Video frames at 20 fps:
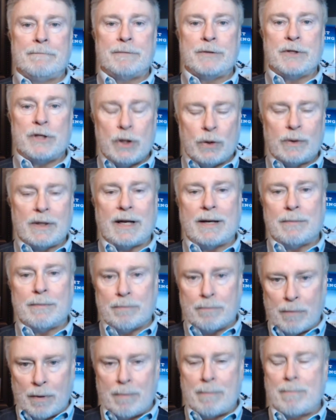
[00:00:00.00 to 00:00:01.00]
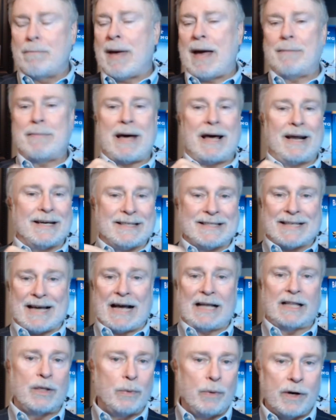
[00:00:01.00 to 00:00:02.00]
you can map out
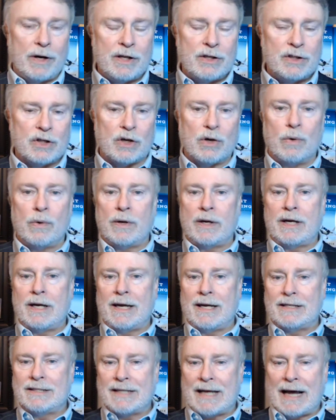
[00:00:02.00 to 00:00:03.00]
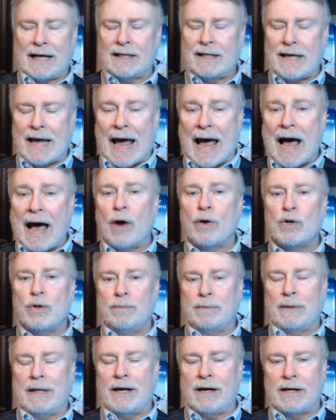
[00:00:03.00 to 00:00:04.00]
exactly where it is you're going, exactly how you
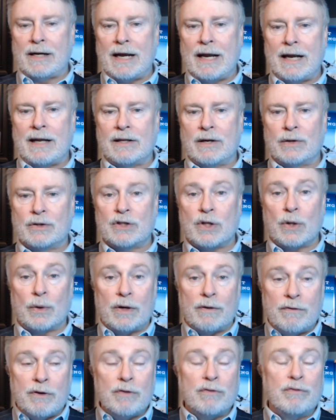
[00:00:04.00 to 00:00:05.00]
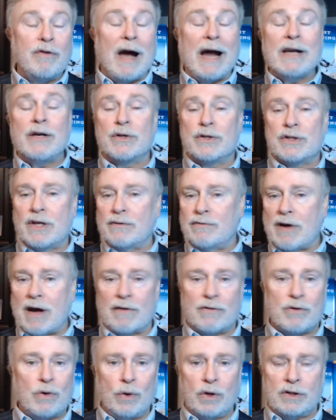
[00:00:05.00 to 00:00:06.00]
plan on getting there, so that if you find yourself
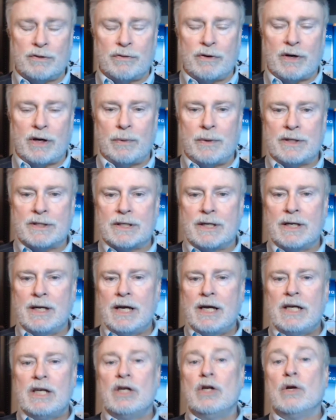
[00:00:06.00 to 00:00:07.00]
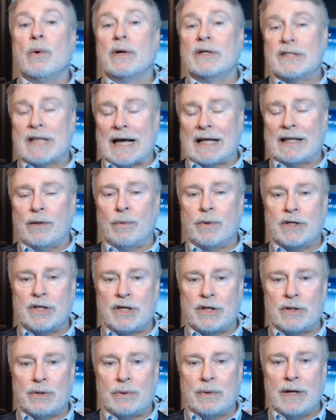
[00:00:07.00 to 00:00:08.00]
off course for any reason, you know exactly what to
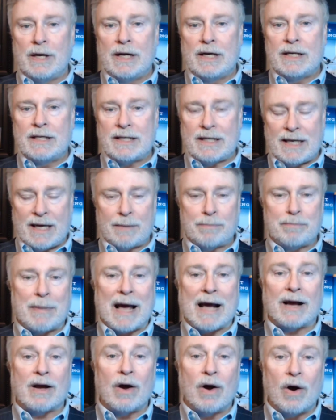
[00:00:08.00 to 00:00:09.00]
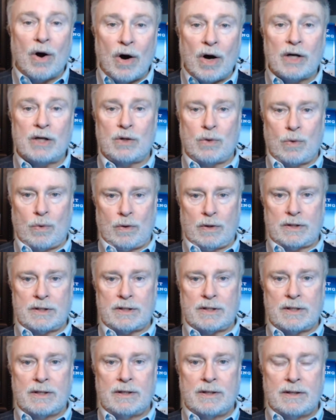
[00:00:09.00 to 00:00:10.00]
do to get back on
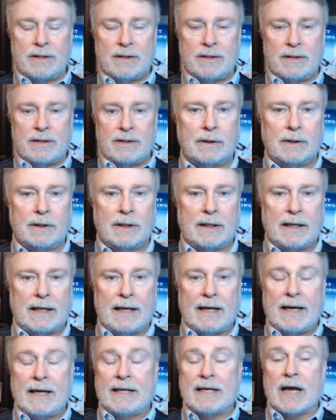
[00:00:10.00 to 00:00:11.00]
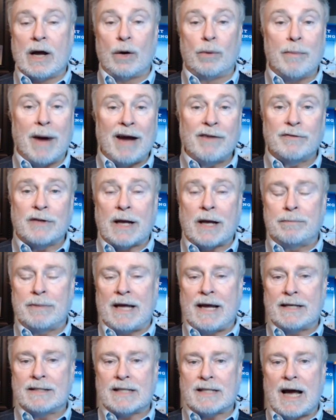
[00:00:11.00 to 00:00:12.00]
course. Now, in my flight
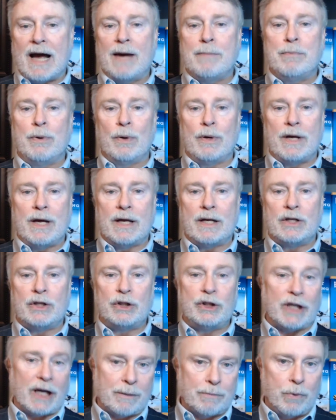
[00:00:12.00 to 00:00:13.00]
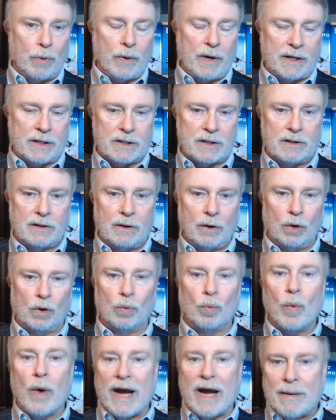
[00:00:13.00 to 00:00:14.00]
plans, I put in checkpoints
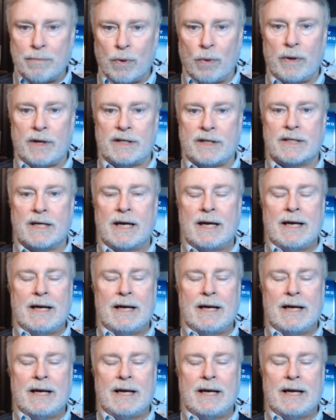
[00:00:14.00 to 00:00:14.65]
or waypoints.